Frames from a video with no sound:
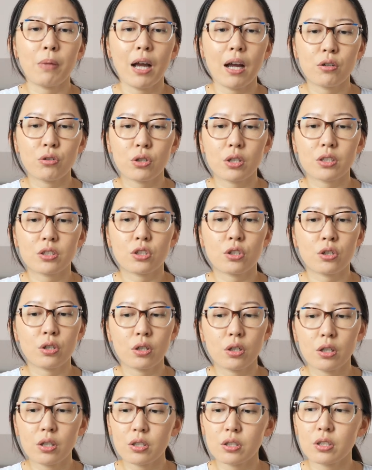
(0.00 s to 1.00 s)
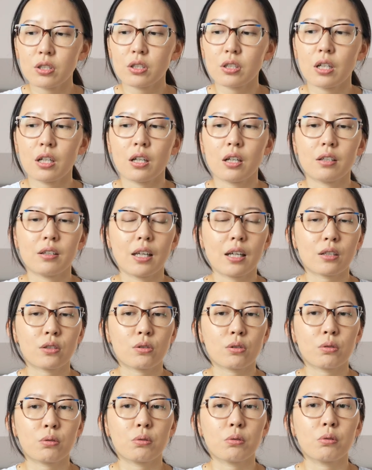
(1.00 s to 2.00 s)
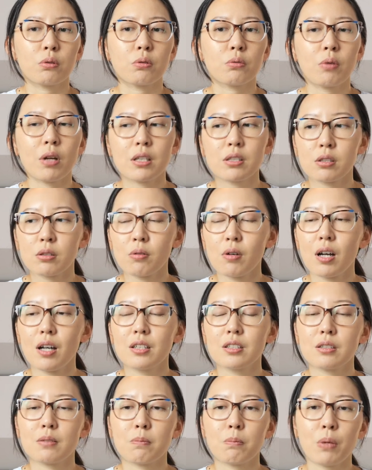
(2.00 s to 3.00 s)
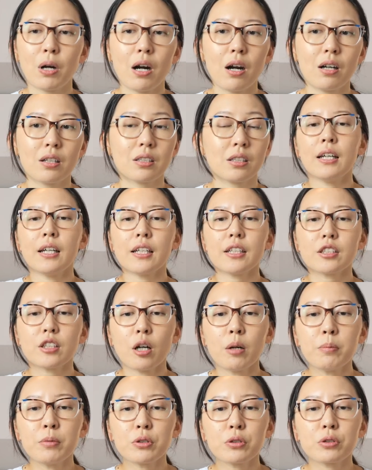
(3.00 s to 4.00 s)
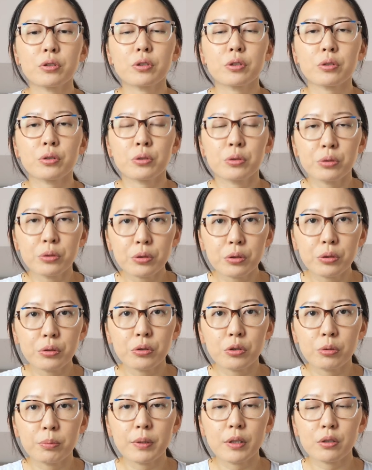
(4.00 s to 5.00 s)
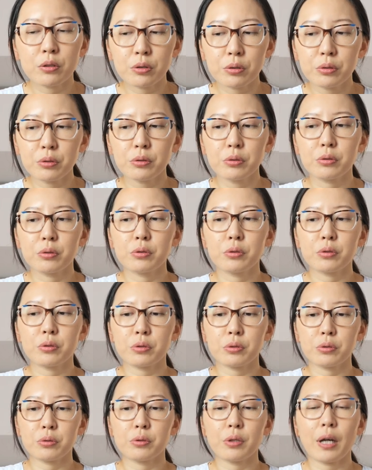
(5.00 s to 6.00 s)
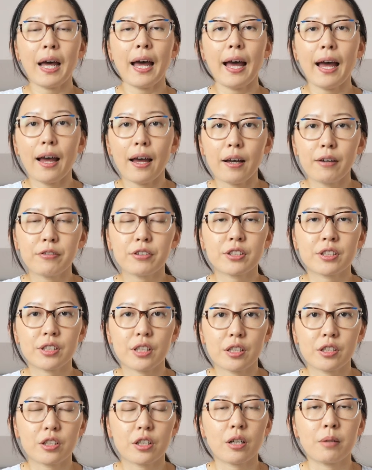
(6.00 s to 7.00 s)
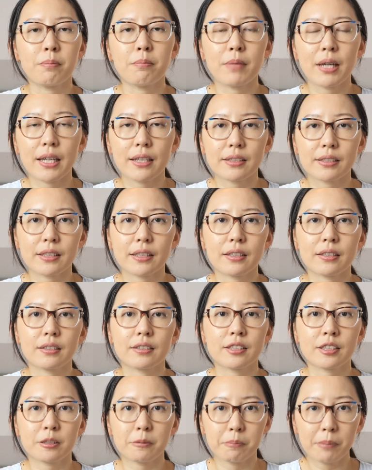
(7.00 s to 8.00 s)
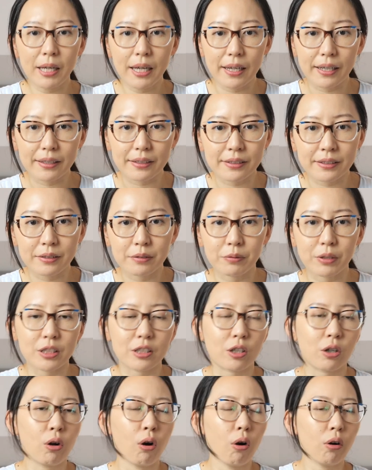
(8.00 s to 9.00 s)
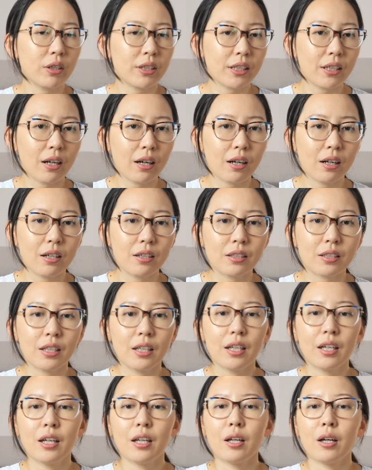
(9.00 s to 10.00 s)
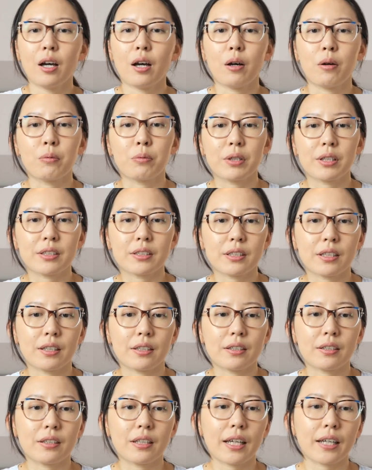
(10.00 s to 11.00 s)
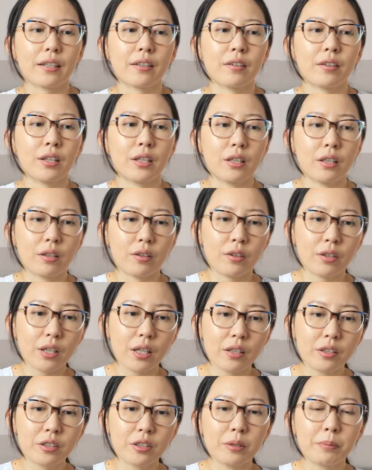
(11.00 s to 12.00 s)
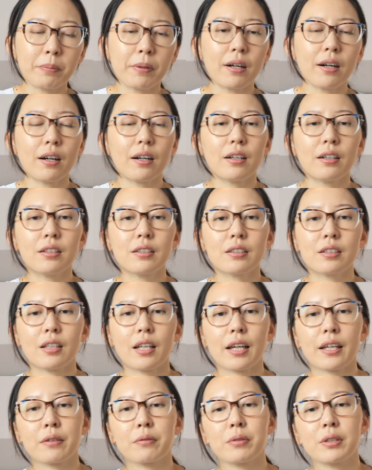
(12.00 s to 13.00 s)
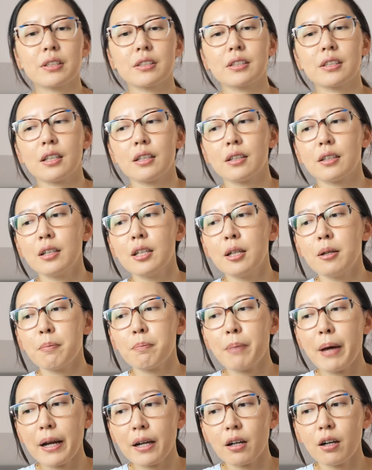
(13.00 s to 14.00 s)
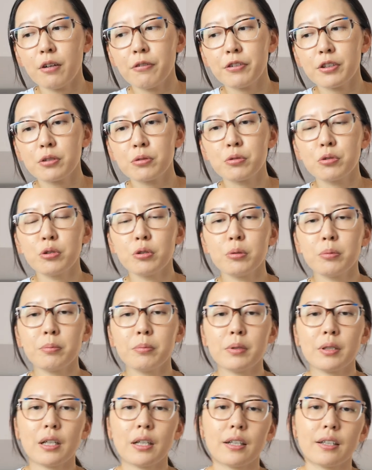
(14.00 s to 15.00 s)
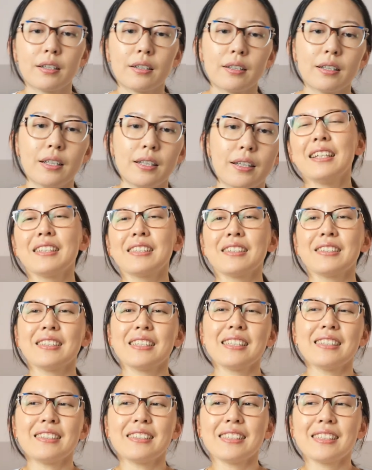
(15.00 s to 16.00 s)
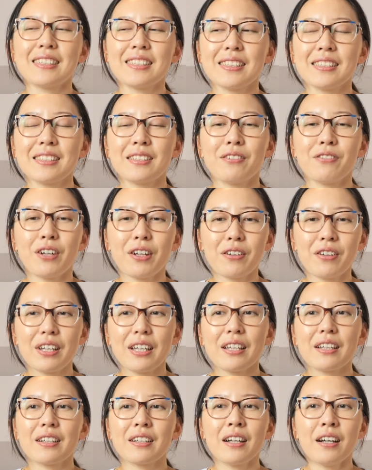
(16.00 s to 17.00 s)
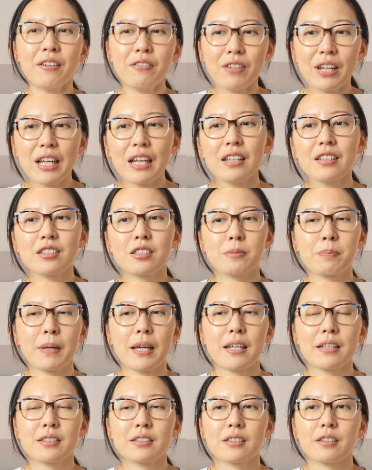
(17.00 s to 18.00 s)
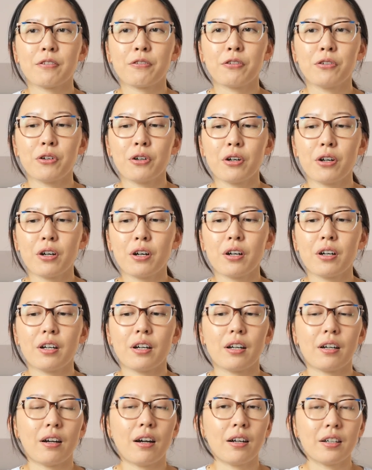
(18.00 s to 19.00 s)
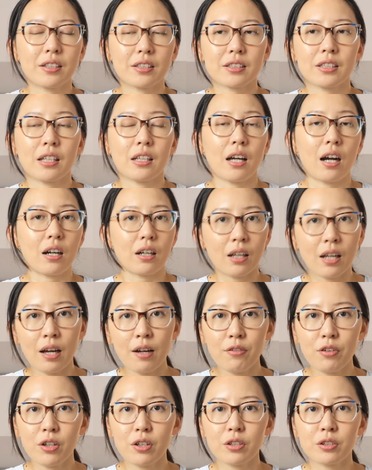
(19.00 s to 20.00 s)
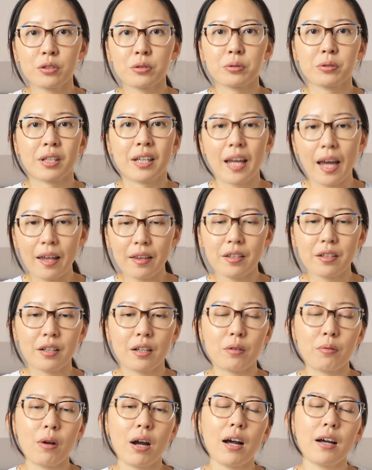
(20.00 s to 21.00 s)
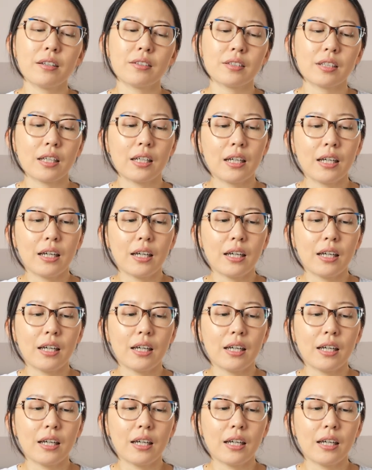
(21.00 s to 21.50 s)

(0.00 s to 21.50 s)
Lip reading: Patrick's Church, next to restaurants and bars. It's almost too good to be true to have such amazing space with a courtyard, with like a theater part, like with a back office room. So, you know, it's just a very convenient space for artists and art lovers to gather around.